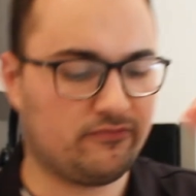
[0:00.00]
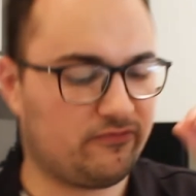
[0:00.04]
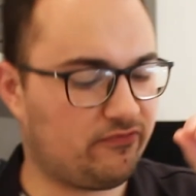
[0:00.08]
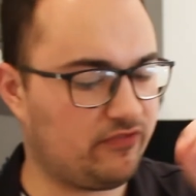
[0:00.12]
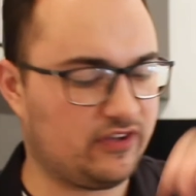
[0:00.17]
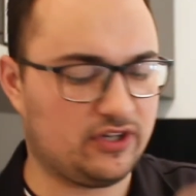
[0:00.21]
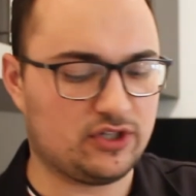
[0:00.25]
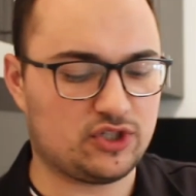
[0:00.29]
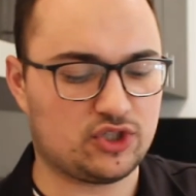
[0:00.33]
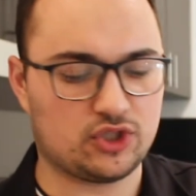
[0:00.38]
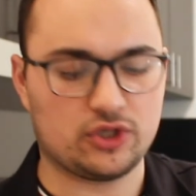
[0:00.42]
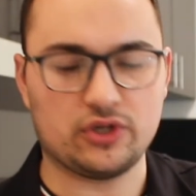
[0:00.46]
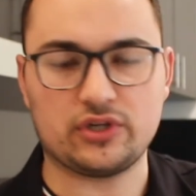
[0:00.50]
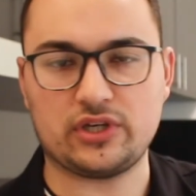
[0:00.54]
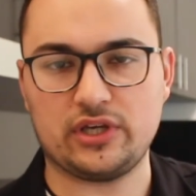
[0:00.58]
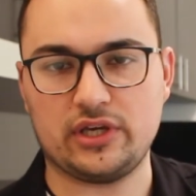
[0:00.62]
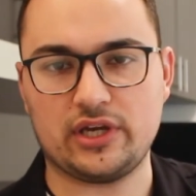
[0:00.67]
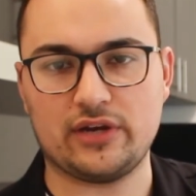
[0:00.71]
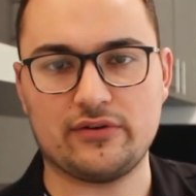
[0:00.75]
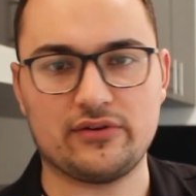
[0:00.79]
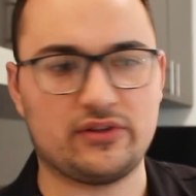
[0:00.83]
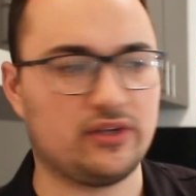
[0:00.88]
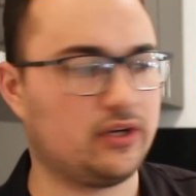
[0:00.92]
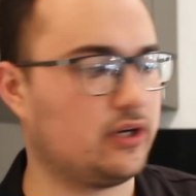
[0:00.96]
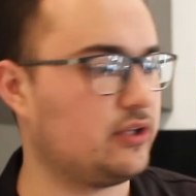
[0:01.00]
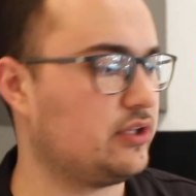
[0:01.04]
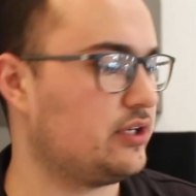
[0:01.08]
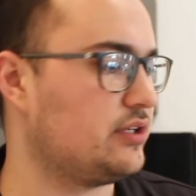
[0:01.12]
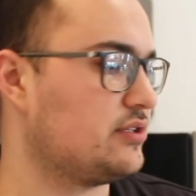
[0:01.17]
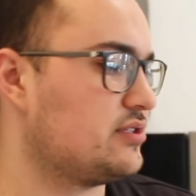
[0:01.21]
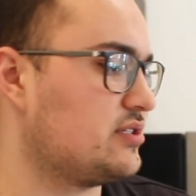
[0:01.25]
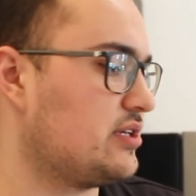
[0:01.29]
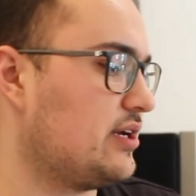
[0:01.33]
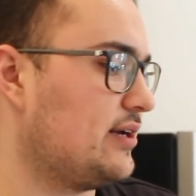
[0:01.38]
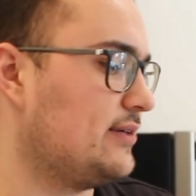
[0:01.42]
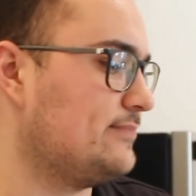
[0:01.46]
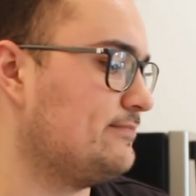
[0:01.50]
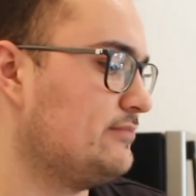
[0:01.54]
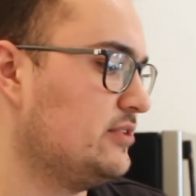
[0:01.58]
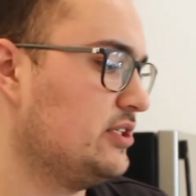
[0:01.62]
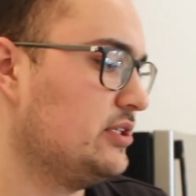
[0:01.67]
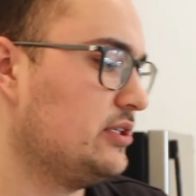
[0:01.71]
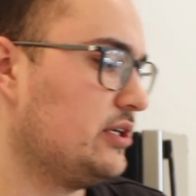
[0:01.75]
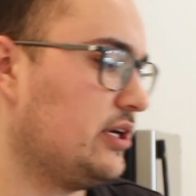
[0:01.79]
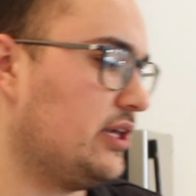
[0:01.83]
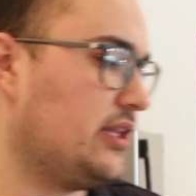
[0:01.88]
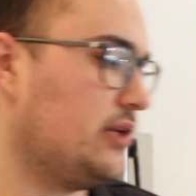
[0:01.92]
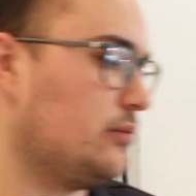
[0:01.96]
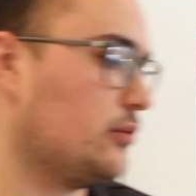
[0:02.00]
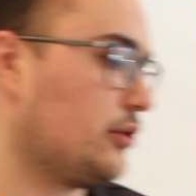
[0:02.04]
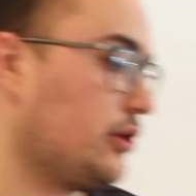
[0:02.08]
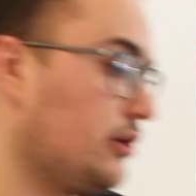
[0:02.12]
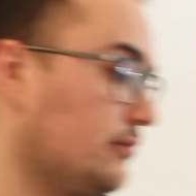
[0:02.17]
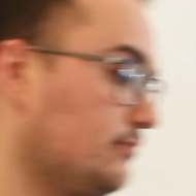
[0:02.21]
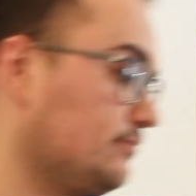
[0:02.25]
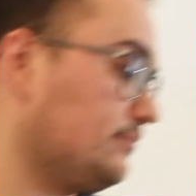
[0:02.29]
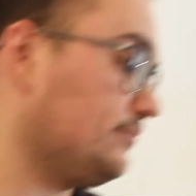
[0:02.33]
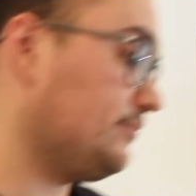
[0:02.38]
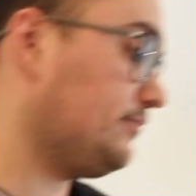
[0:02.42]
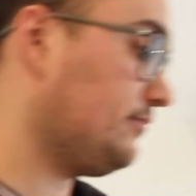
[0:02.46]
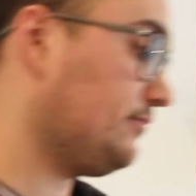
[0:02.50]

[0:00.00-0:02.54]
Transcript: finish cooking everything on the inside, and then we're good.